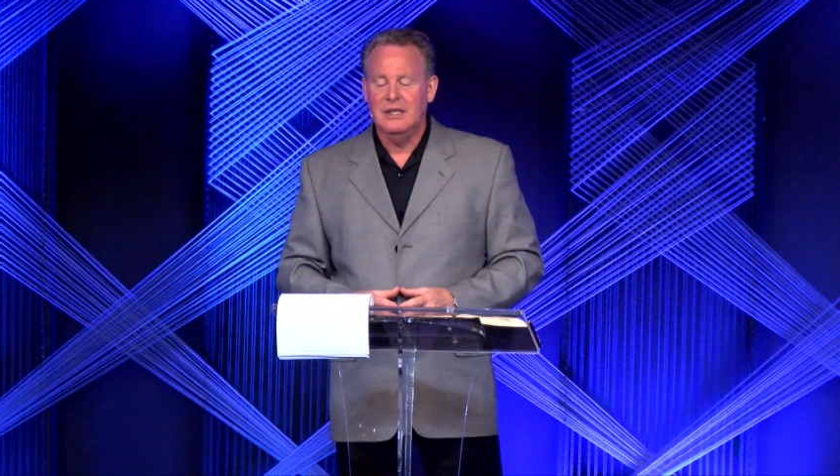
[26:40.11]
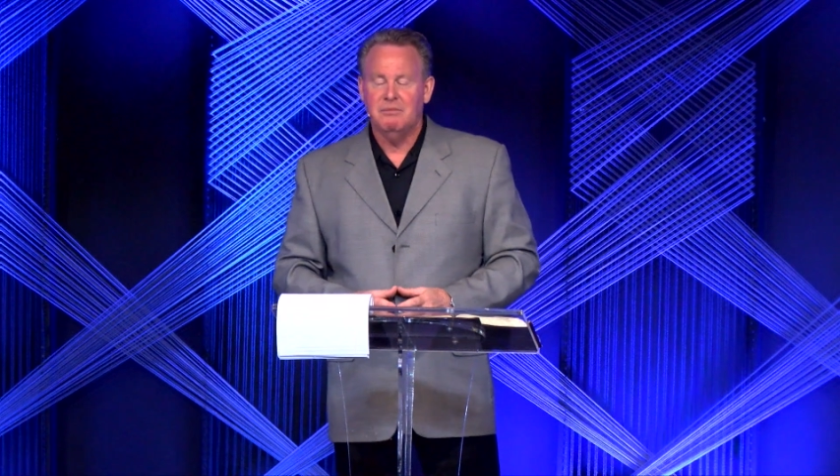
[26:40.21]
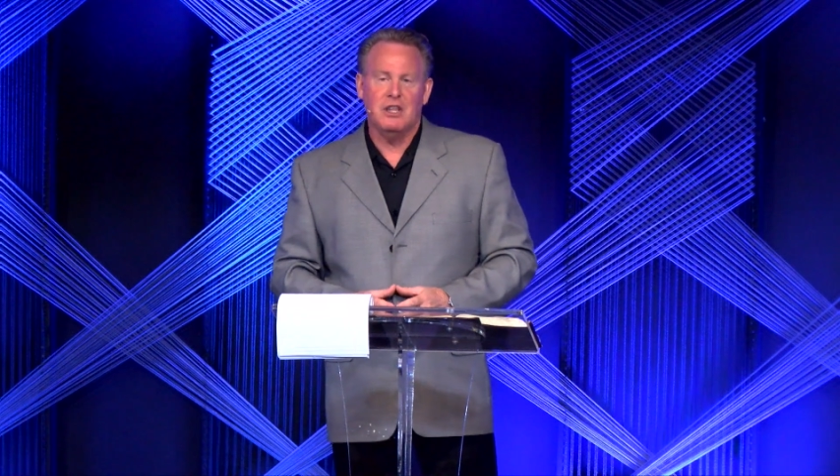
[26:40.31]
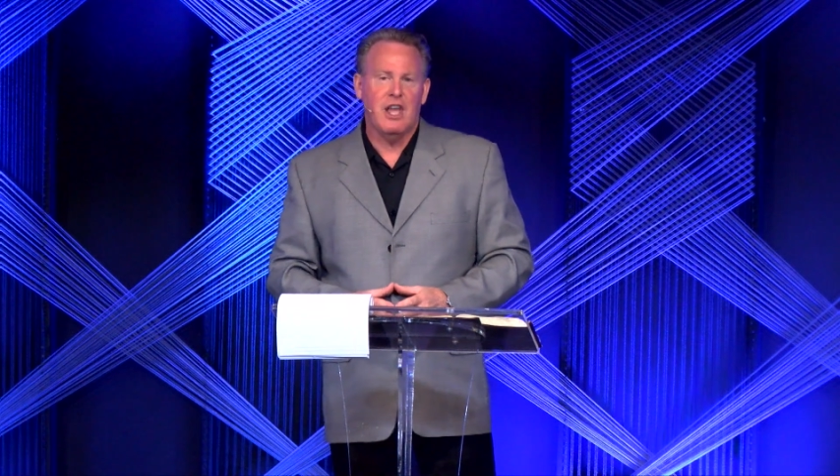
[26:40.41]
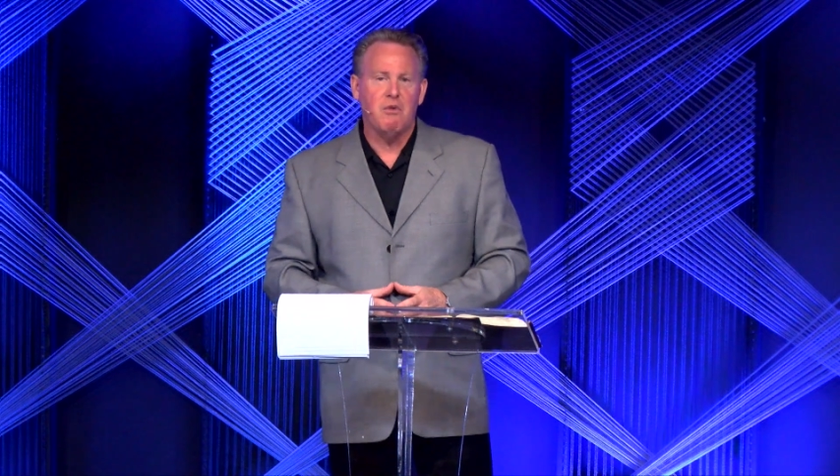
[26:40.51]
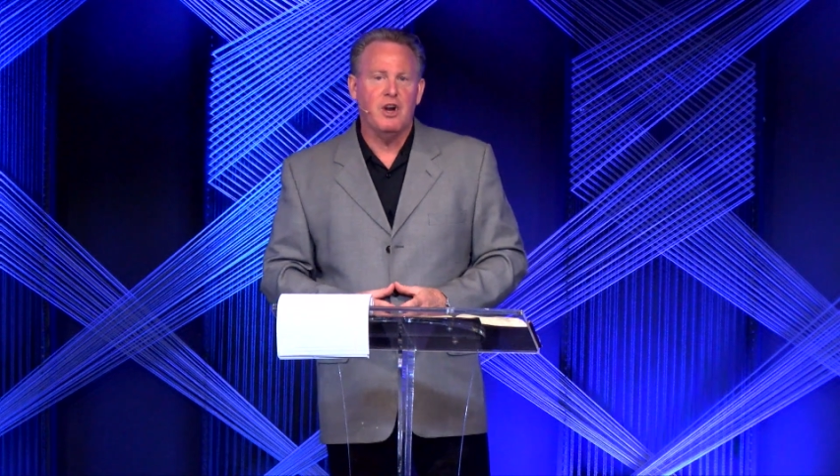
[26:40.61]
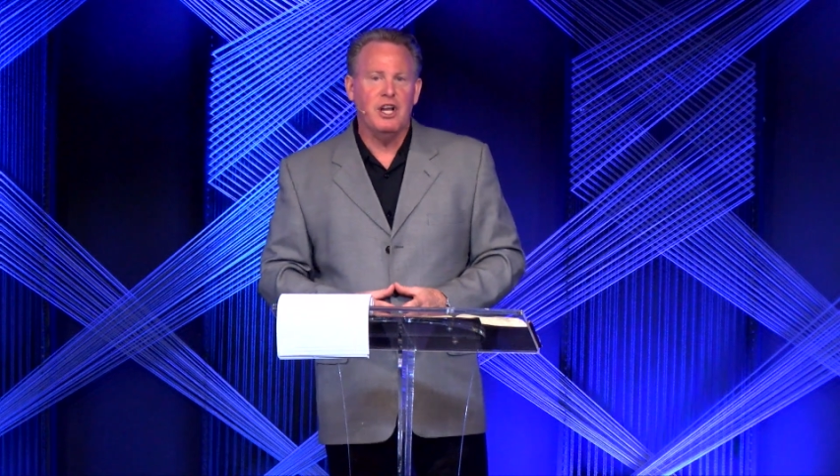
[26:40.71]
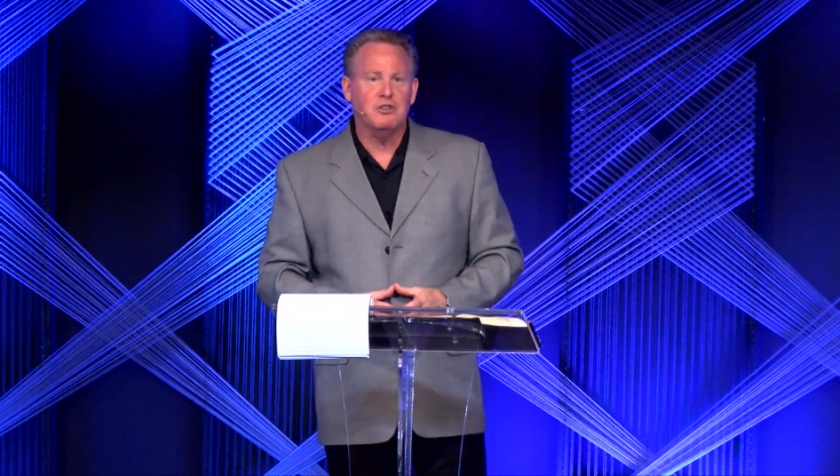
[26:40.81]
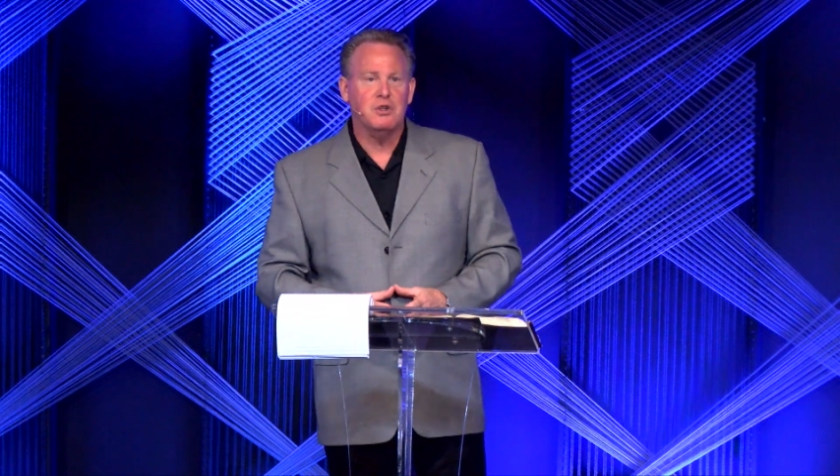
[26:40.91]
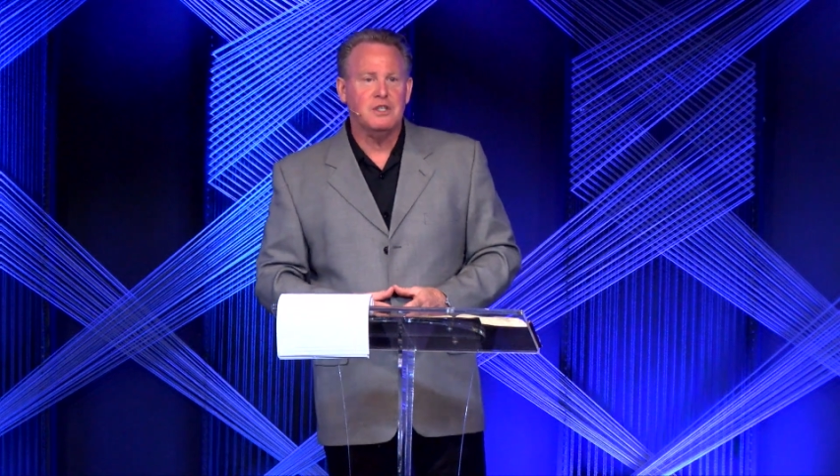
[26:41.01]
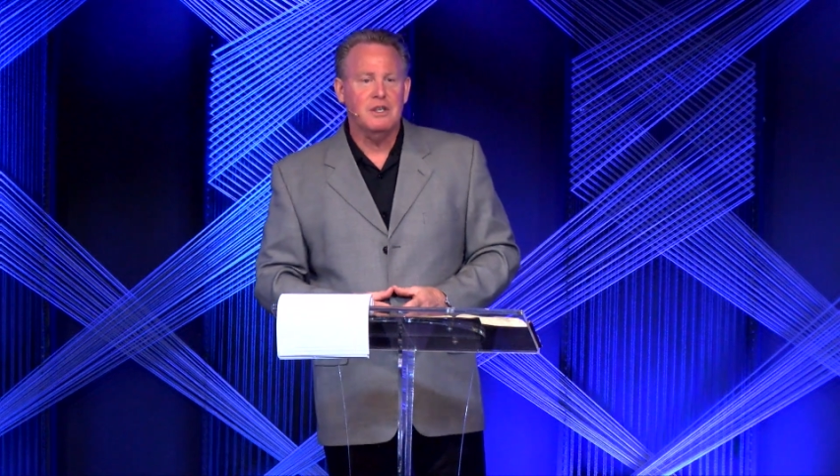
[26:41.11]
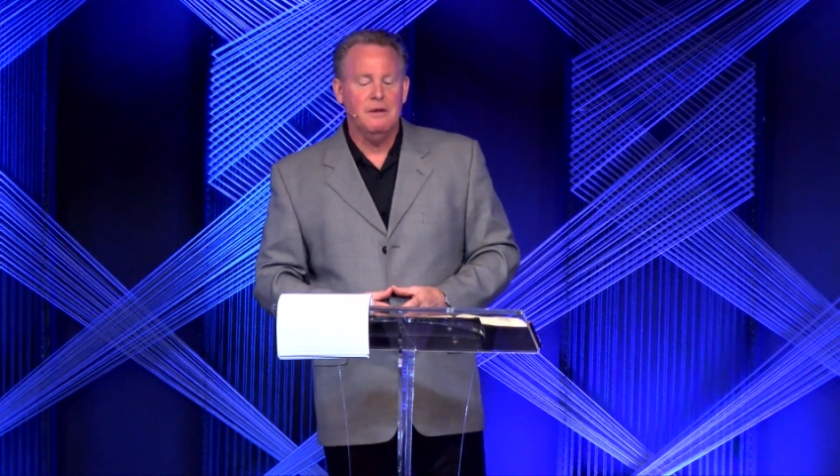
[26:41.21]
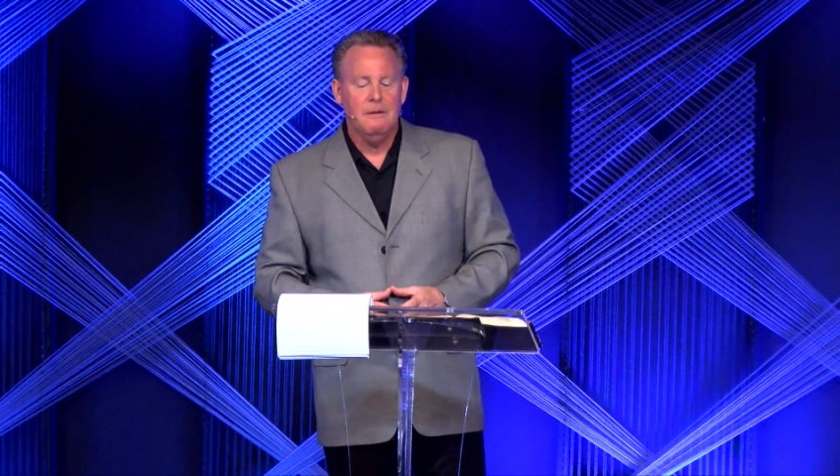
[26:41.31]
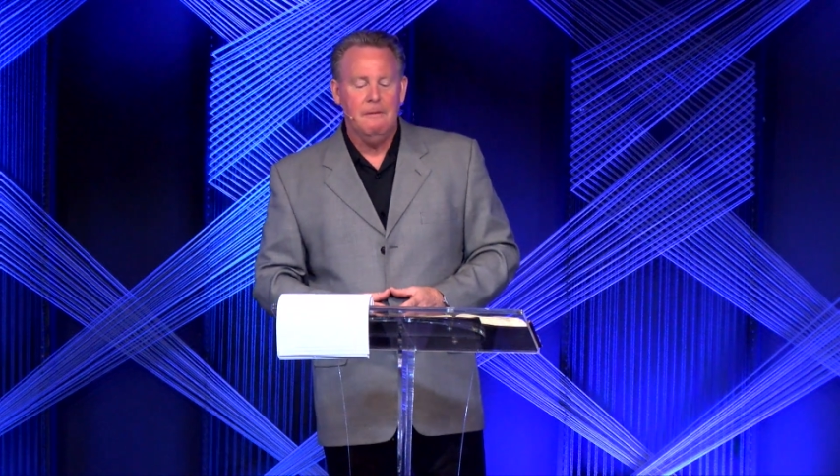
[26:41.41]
But they weren't interested.